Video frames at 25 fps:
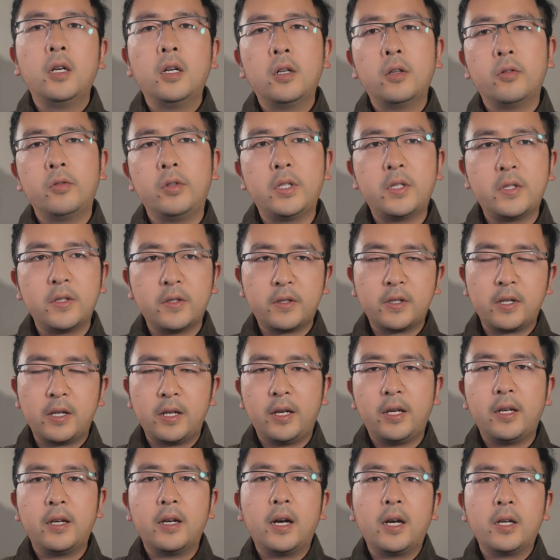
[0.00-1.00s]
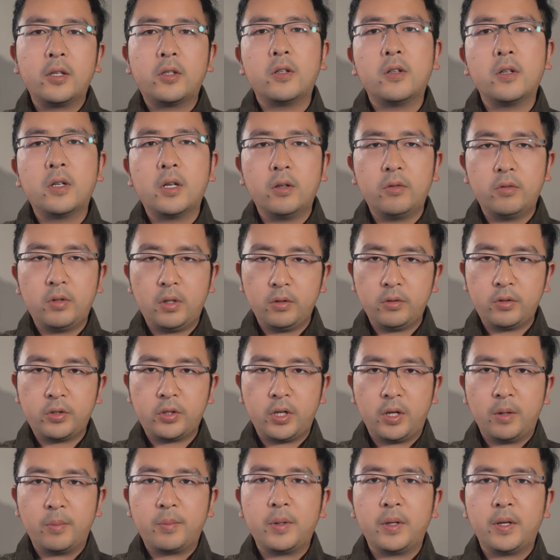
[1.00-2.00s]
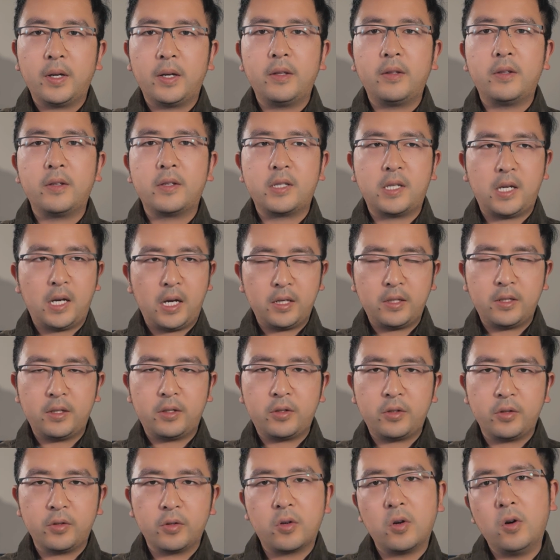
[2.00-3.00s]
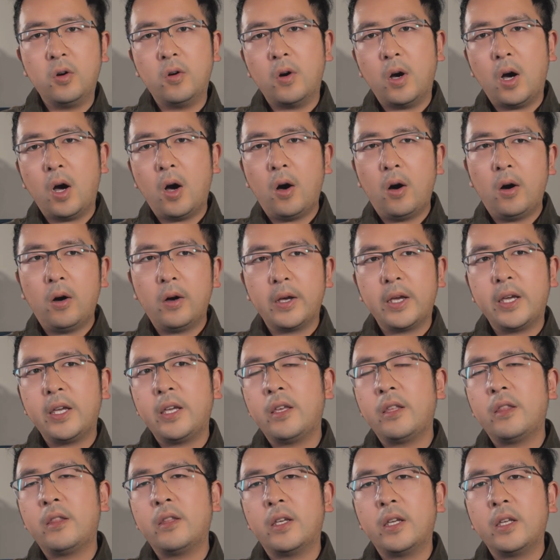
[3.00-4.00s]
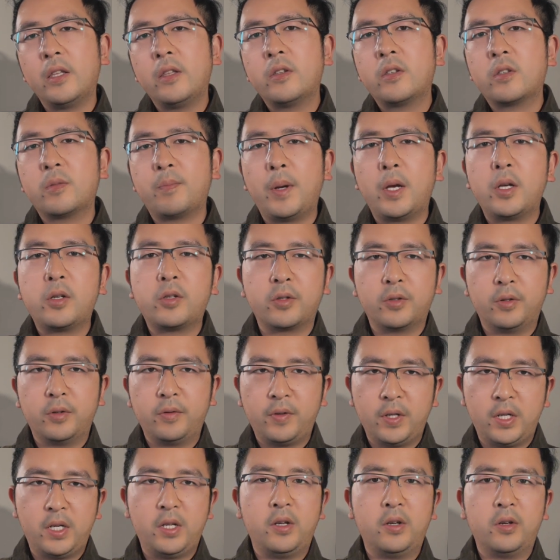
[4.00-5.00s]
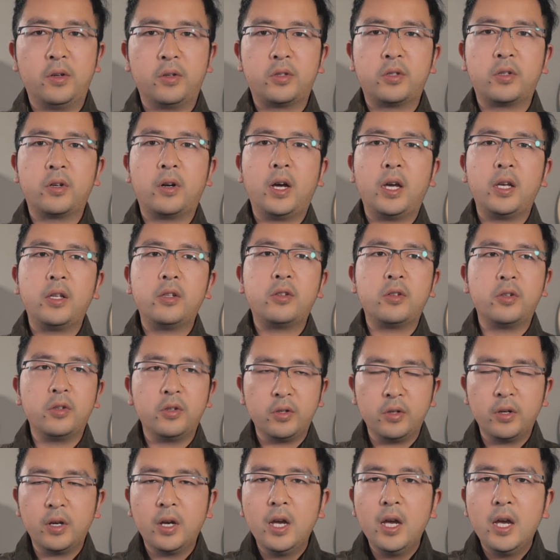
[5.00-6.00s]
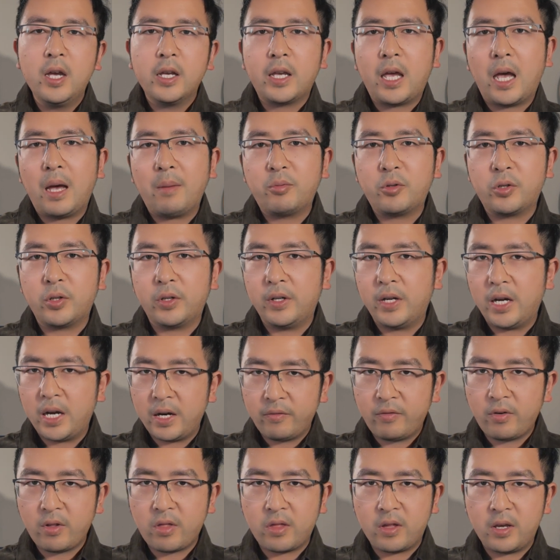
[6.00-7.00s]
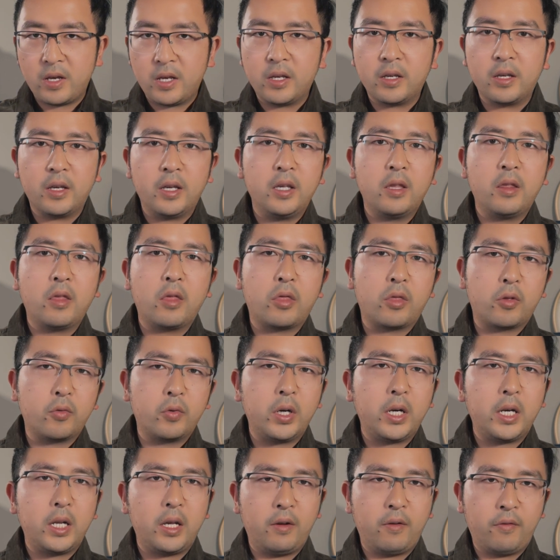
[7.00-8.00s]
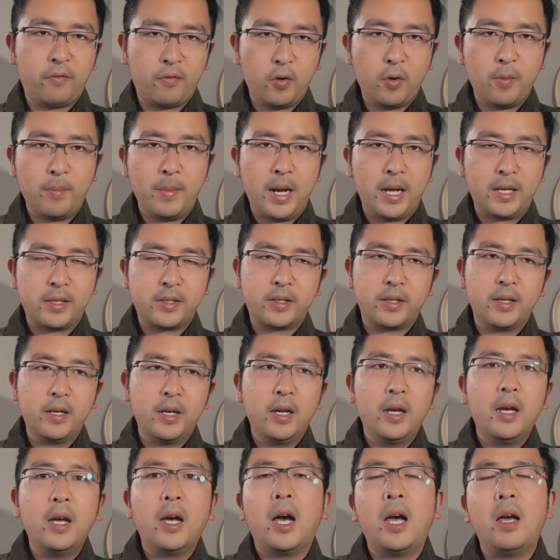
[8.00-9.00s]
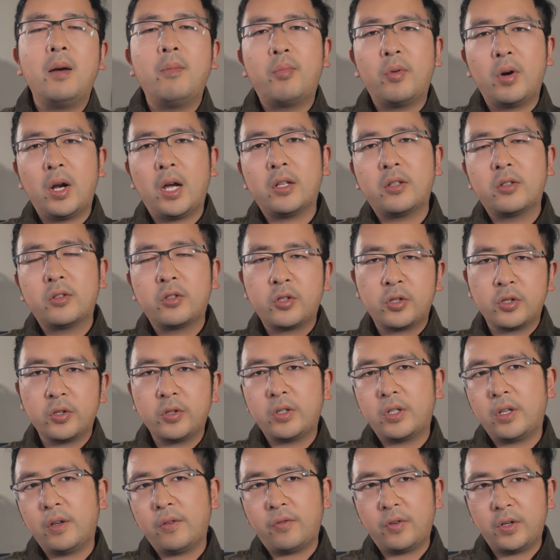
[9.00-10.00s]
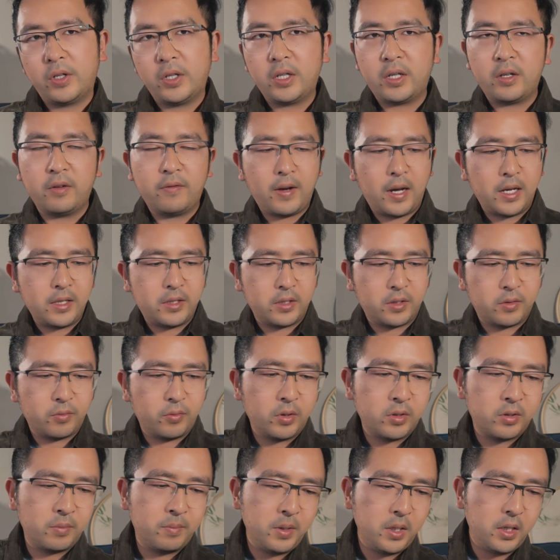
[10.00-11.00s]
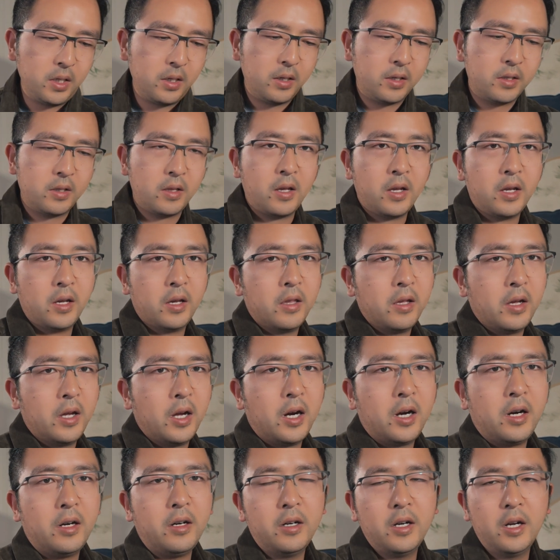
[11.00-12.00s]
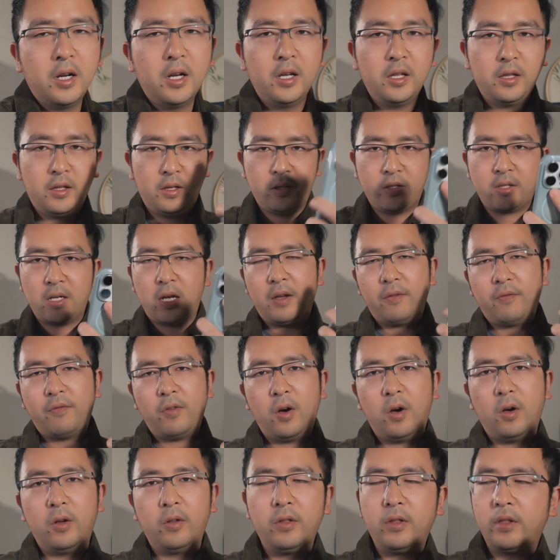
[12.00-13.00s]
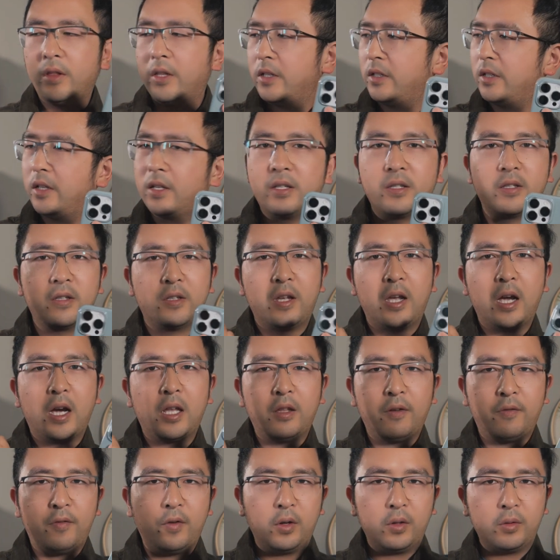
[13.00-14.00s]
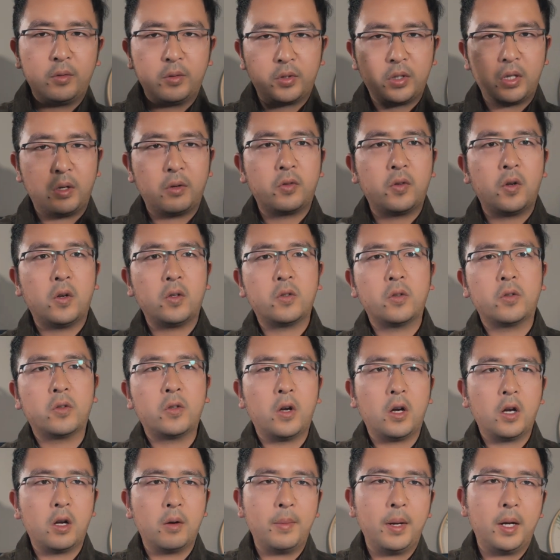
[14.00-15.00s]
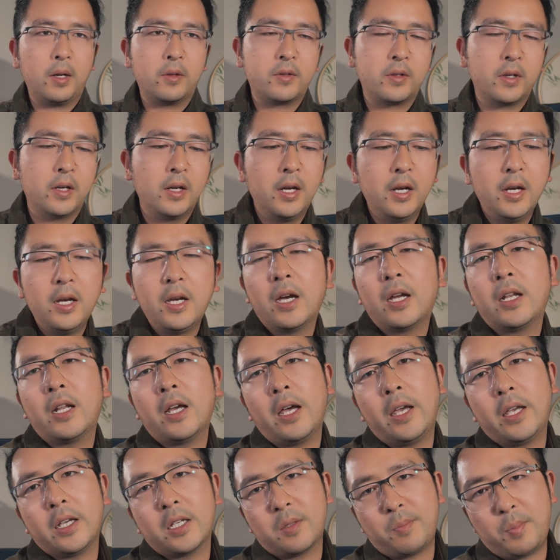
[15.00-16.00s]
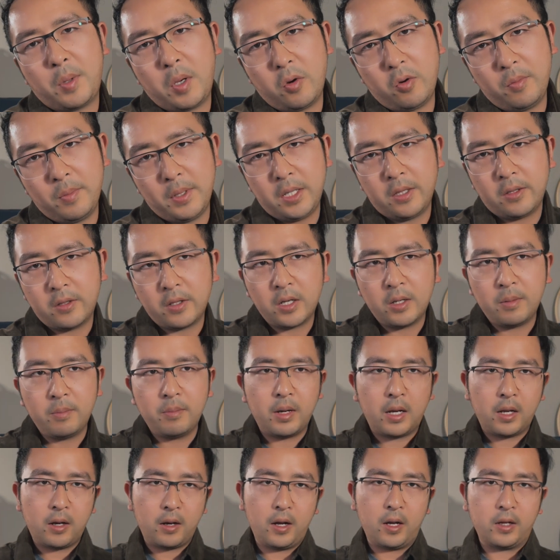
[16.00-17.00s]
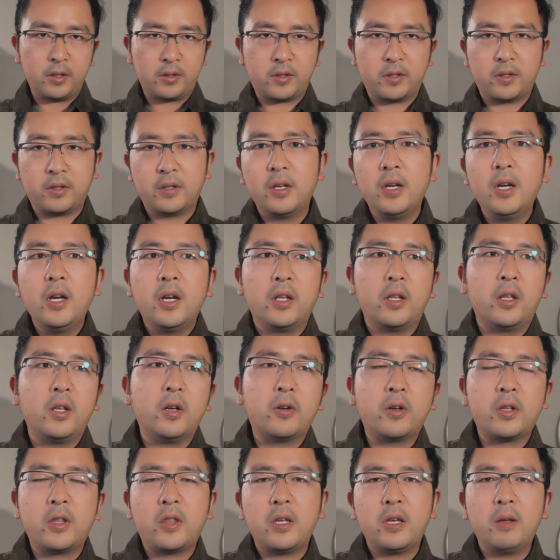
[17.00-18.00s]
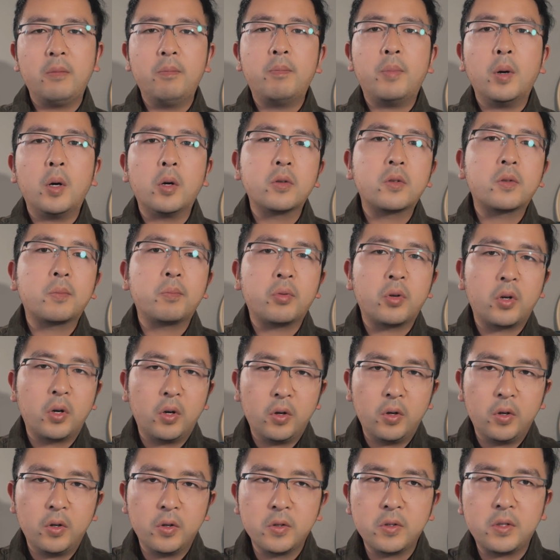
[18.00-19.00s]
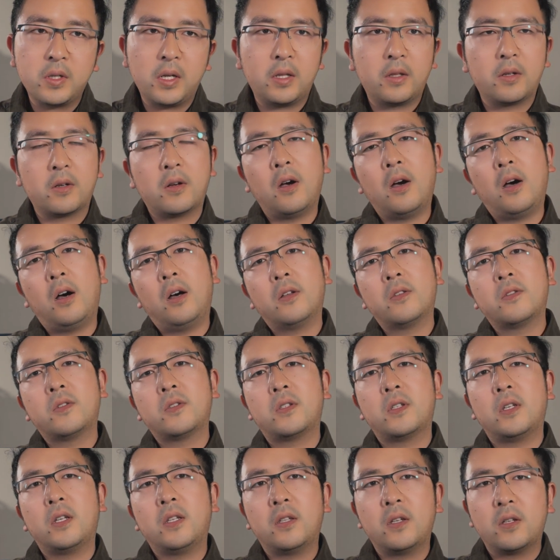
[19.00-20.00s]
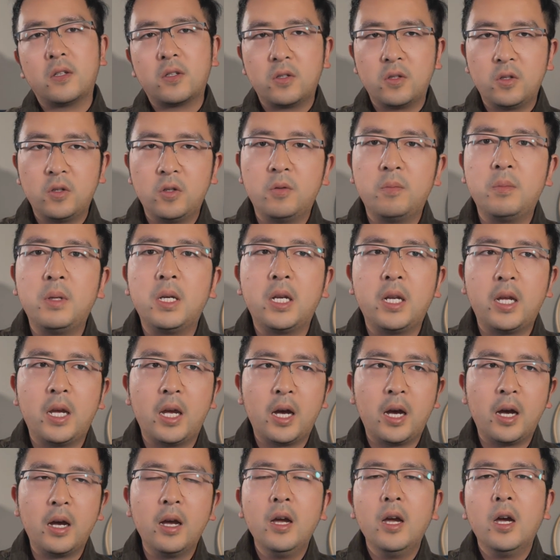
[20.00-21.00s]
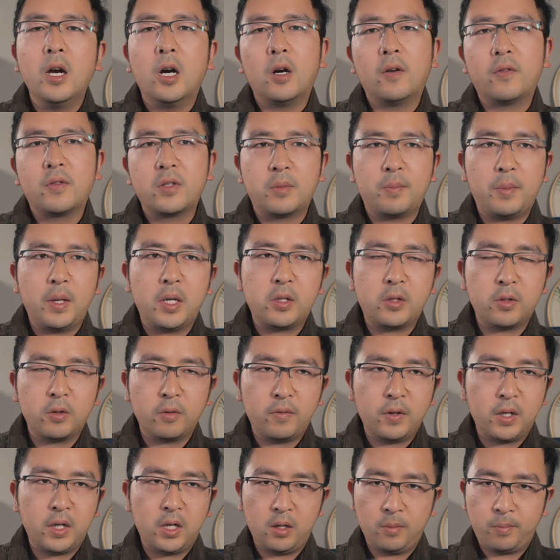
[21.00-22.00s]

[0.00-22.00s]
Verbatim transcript: Recently, I took a road trip and decided to go all in in spatial video, trying to capture everything in 3D format. I brought two different devices with me, here they are, this iPhone, this is the other phone which I'll also talk about. And I experiment them a lot, noting both pros and cons in this new media of spatial video